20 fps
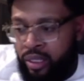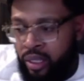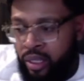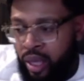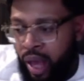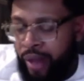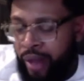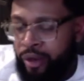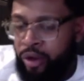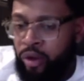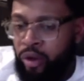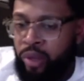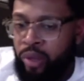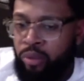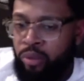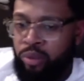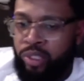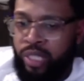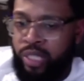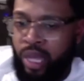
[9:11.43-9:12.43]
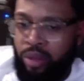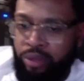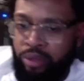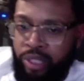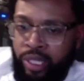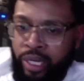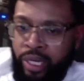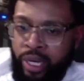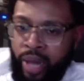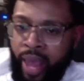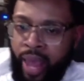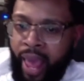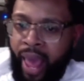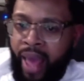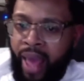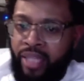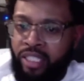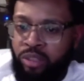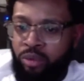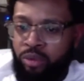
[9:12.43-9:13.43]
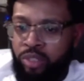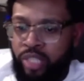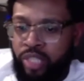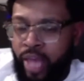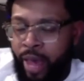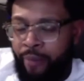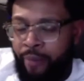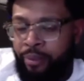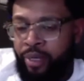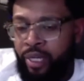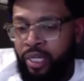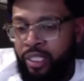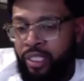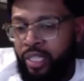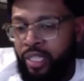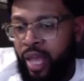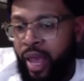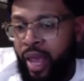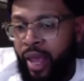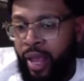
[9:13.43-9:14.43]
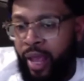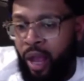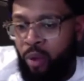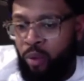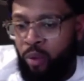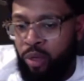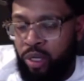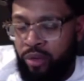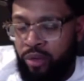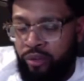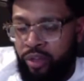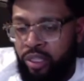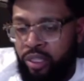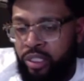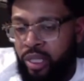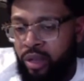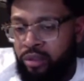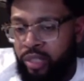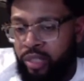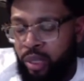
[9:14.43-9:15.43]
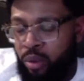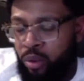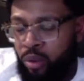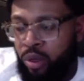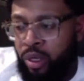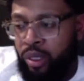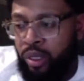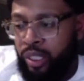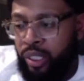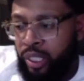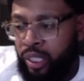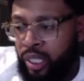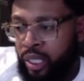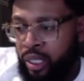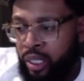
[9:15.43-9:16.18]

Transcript: I didn't know he was out there as it was happening because I had got wind of it because I was at work. And then,